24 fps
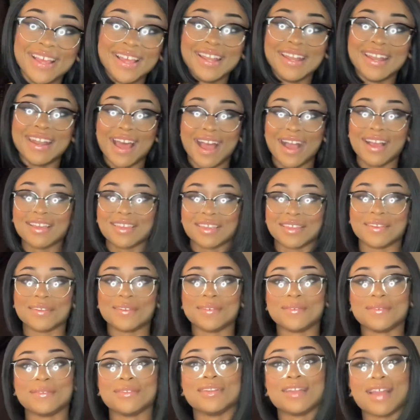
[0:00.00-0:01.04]
not
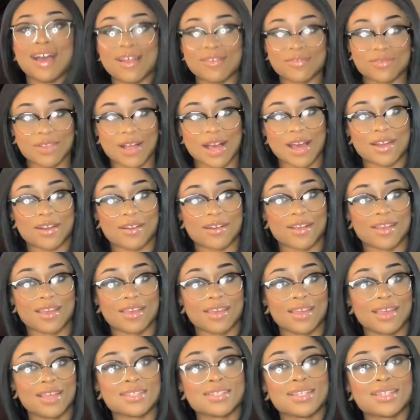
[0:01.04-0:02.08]
cute, not
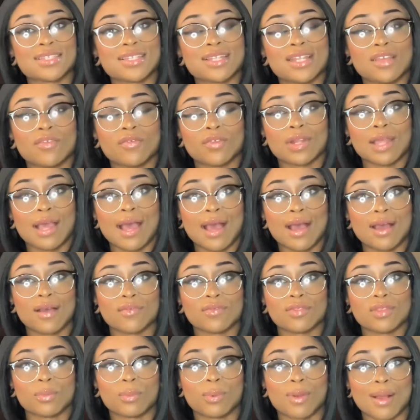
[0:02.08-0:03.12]
flattering. It doesn't even
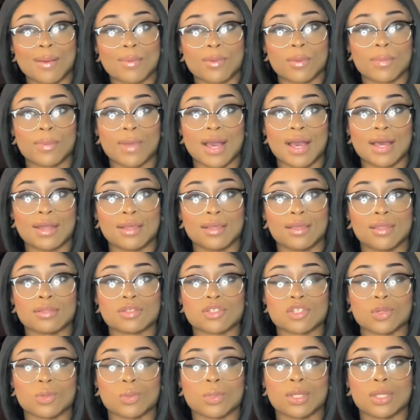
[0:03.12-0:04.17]
have the proper padding
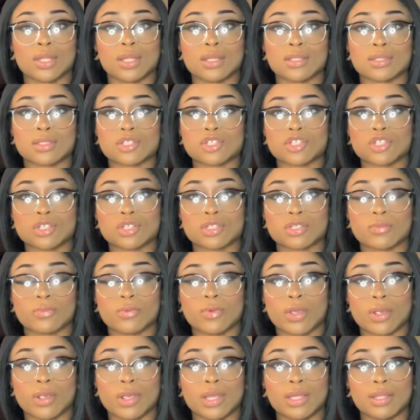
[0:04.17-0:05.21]
to it. It's just
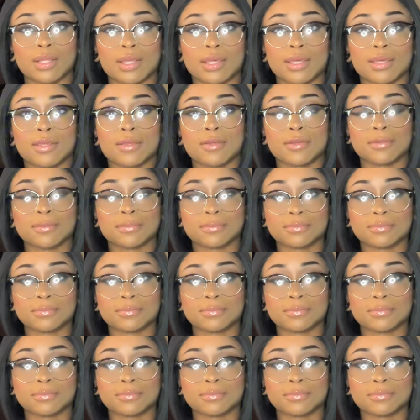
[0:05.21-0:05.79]
very, like,